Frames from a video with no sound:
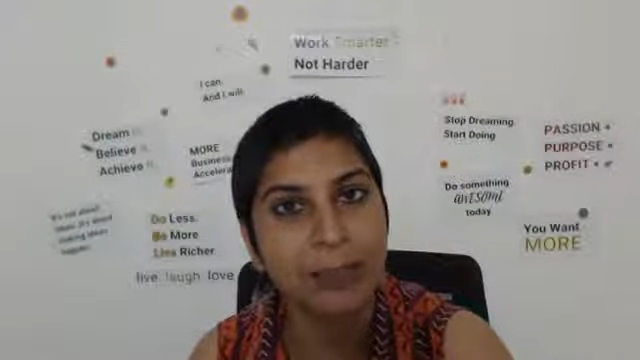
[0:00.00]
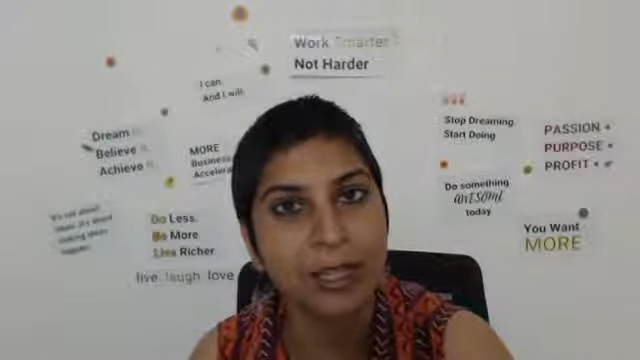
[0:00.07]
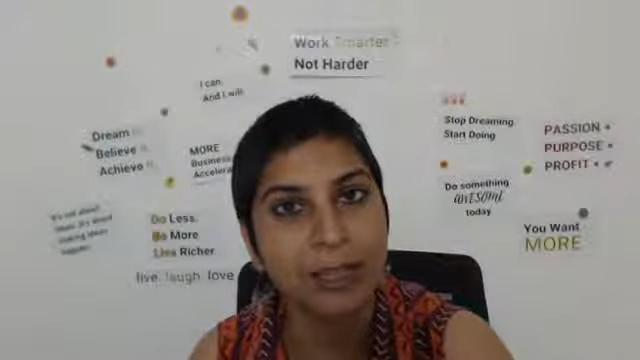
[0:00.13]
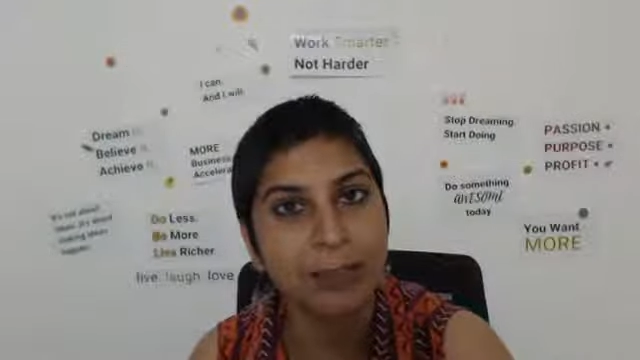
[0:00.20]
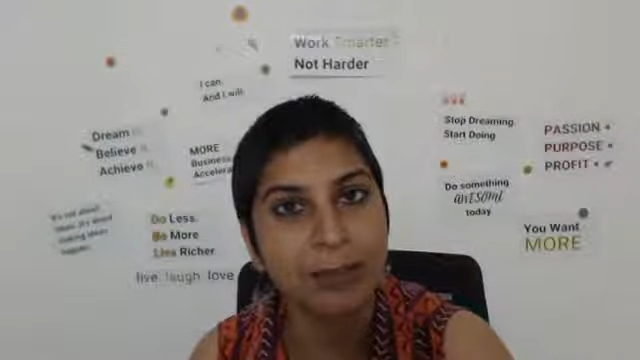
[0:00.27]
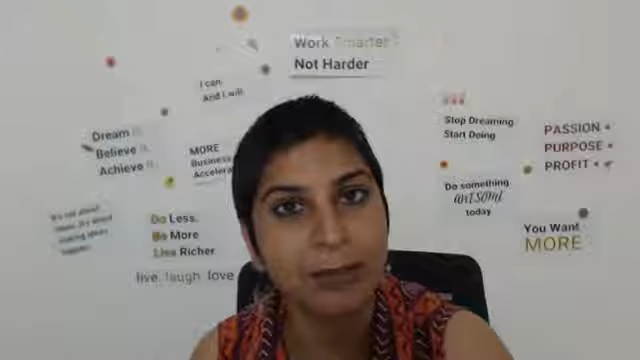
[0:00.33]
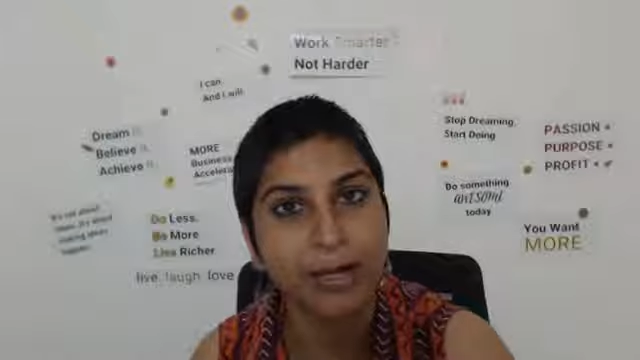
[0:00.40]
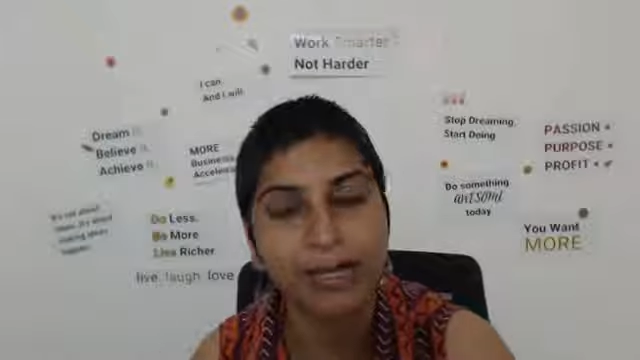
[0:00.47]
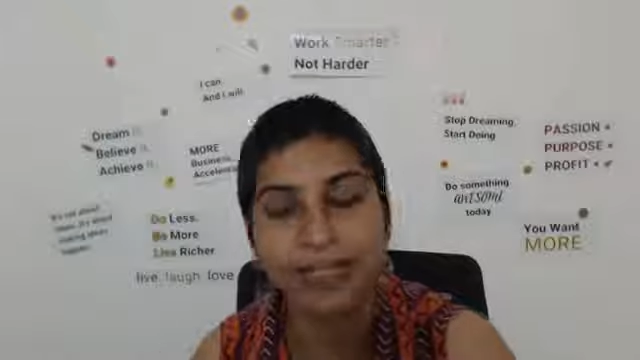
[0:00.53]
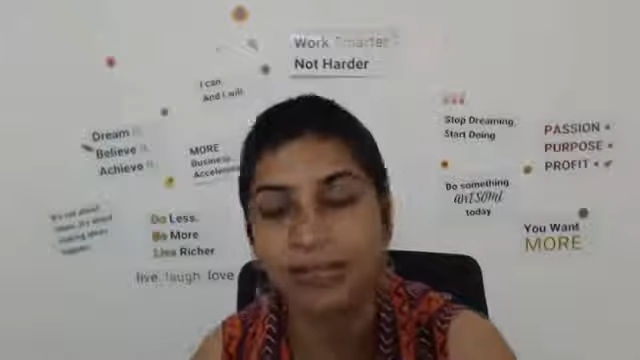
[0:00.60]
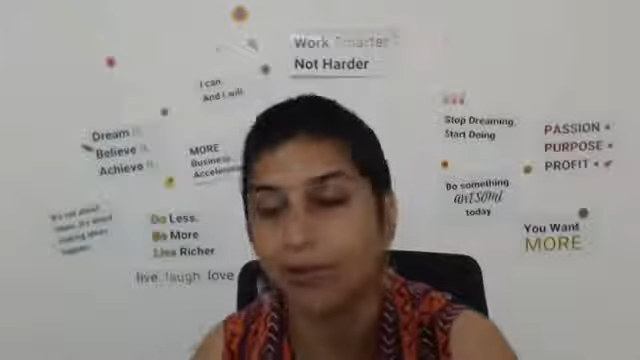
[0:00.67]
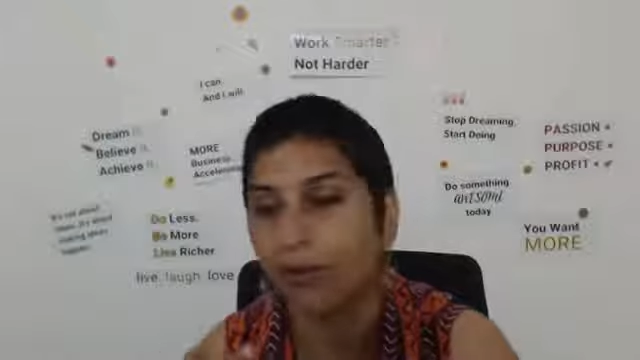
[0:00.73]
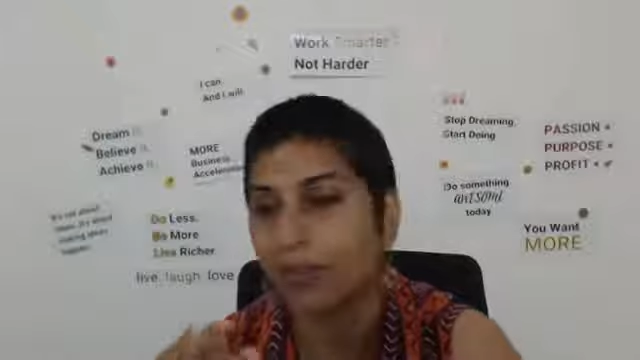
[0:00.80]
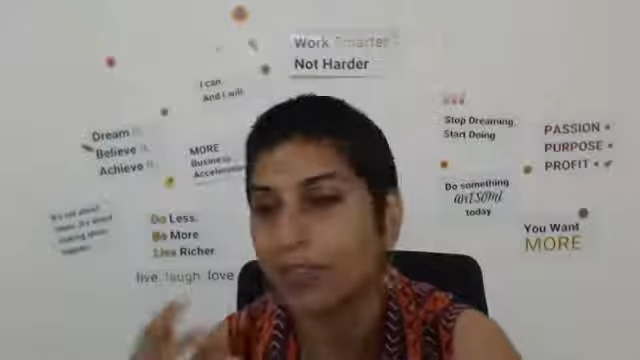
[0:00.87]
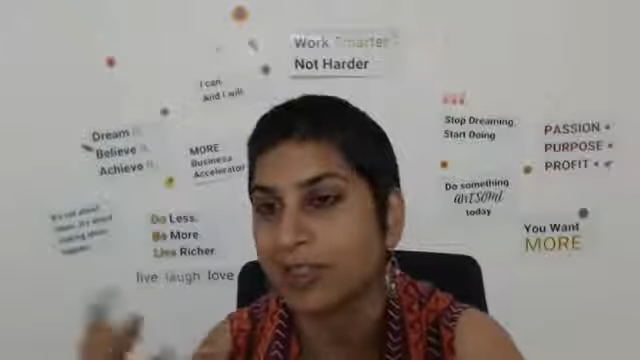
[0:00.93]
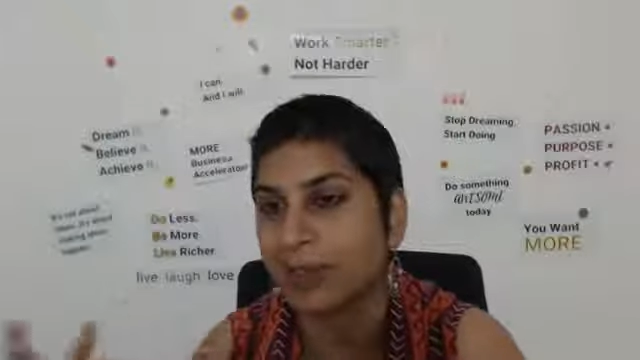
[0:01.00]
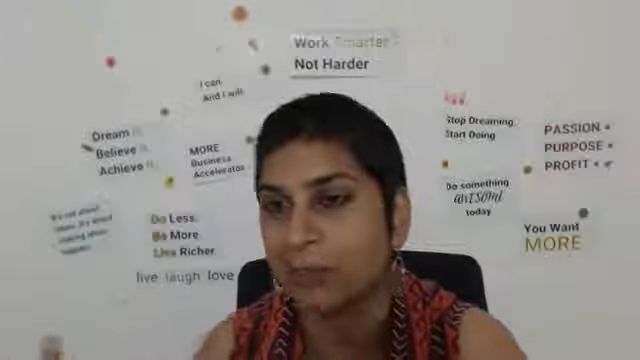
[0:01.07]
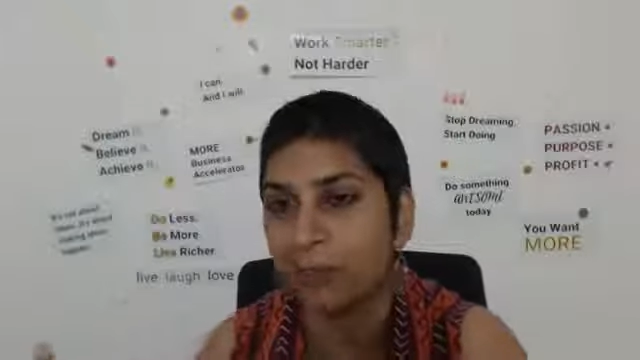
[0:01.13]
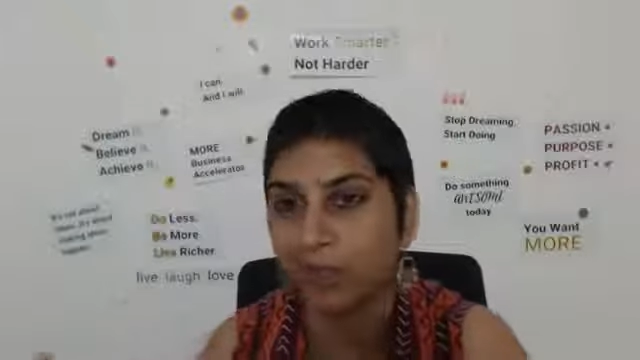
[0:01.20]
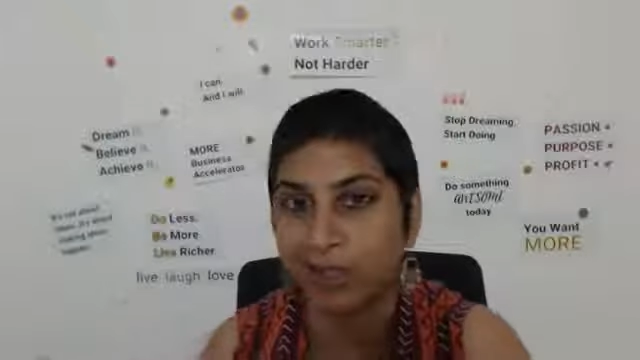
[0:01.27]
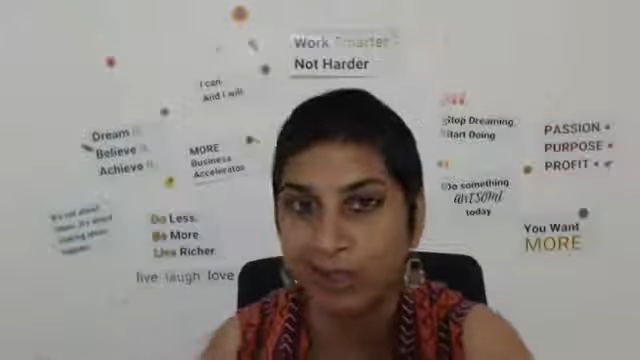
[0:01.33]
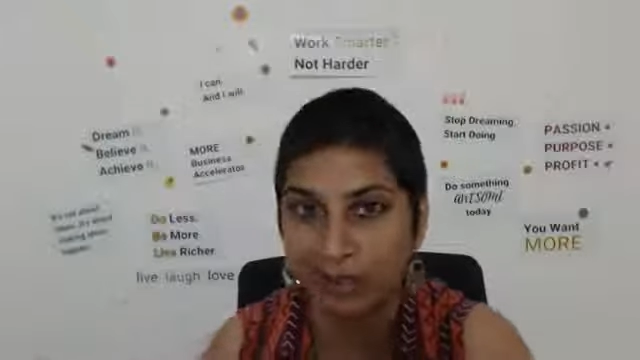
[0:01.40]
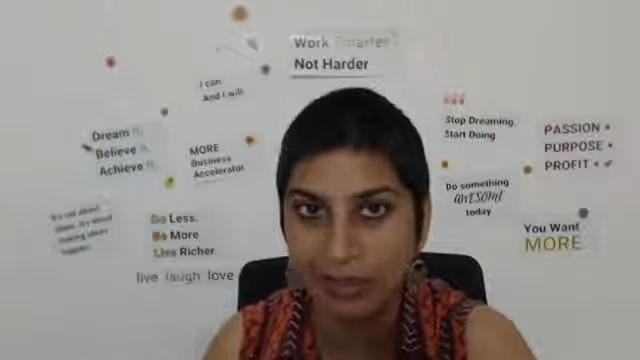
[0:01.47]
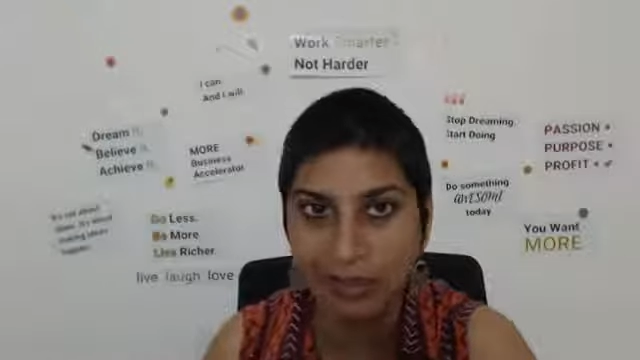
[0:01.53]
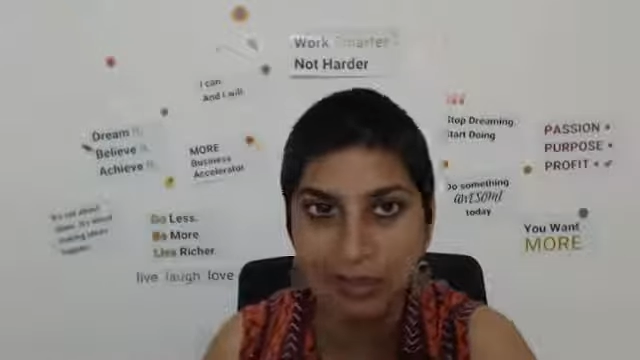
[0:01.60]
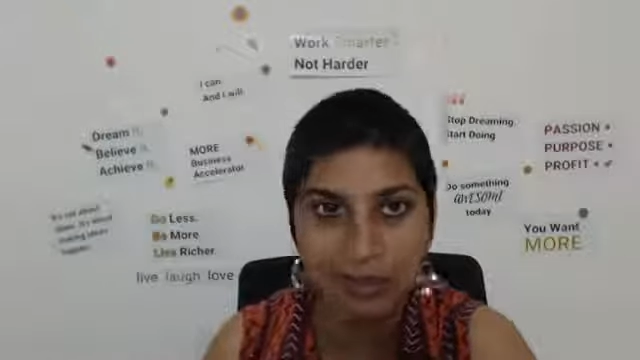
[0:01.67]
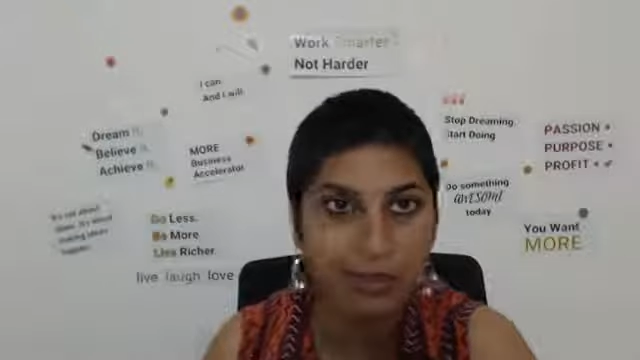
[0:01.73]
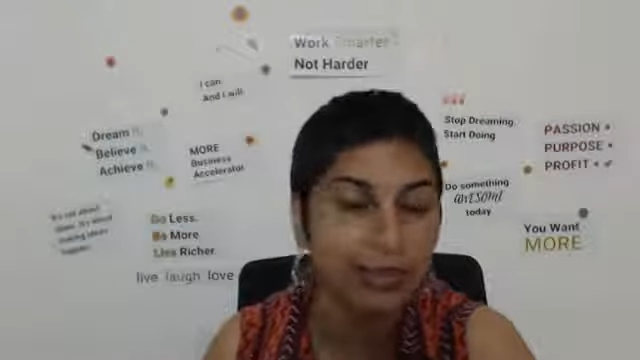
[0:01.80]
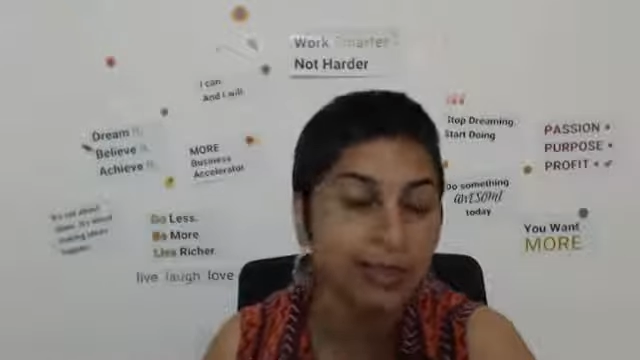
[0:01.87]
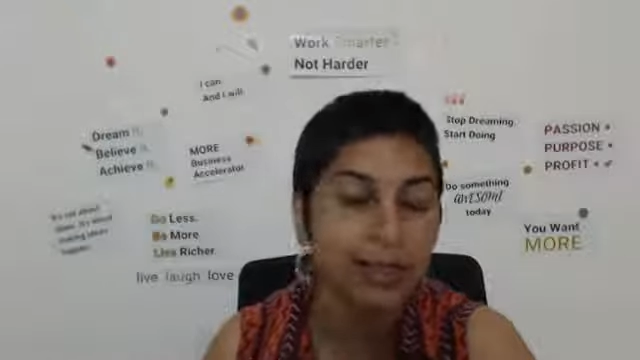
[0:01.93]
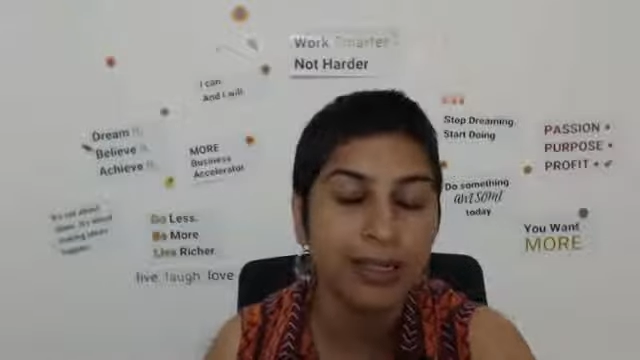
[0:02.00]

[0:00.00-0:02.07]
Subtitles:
WordPress, or something else?